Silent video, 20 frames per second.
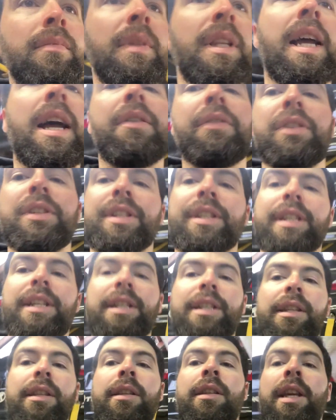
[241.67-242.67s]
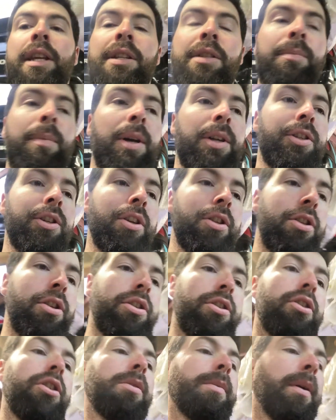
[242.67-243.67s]
haven't seen this much on
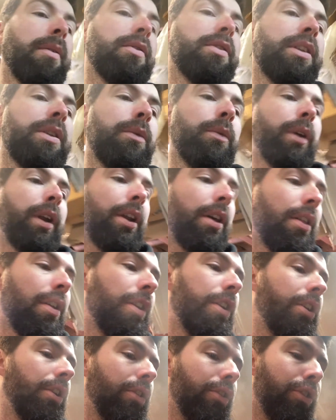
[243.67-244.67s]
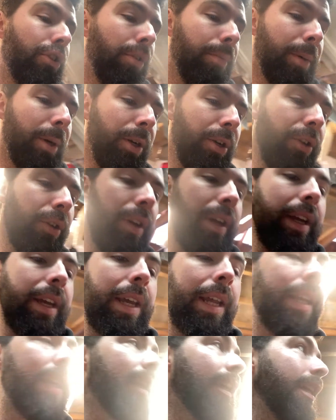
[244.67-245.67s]
YouTube. I've seen one other YouTuber do it,
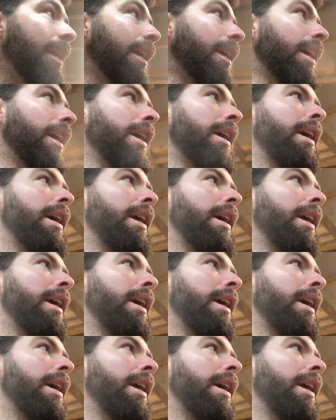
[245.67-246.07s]
and